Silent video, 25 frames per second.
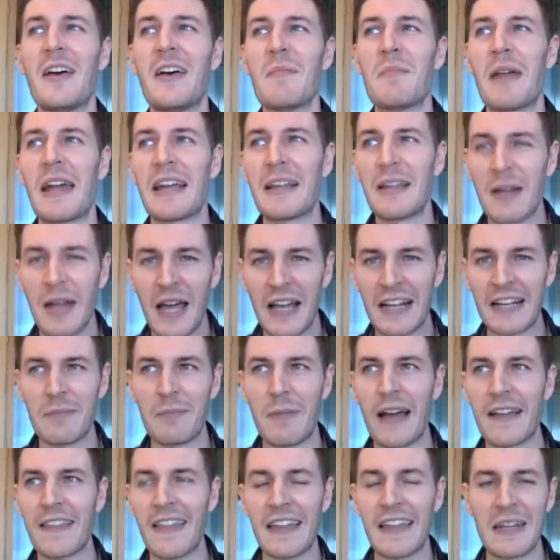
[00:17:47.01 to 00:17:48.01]
But I can
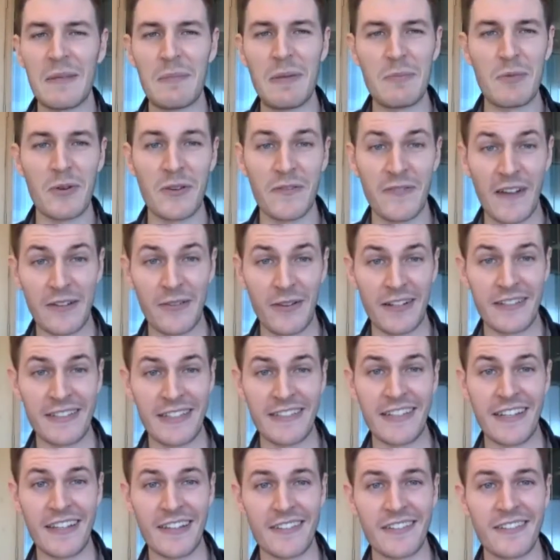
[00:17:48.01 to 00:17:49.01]
unpack that in a bit more fine-grained
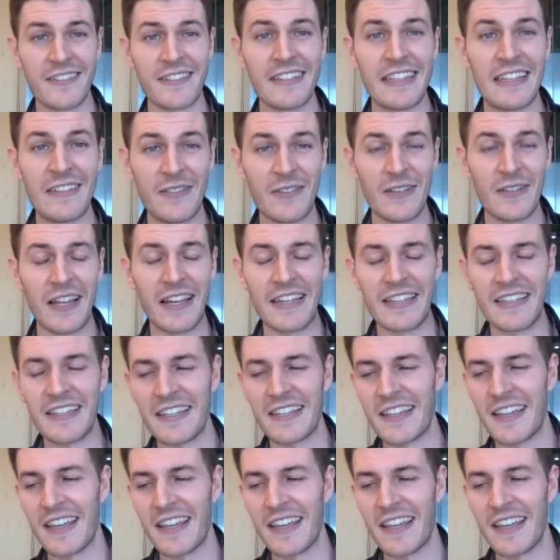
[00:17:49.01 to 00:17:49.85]
detail, if you like.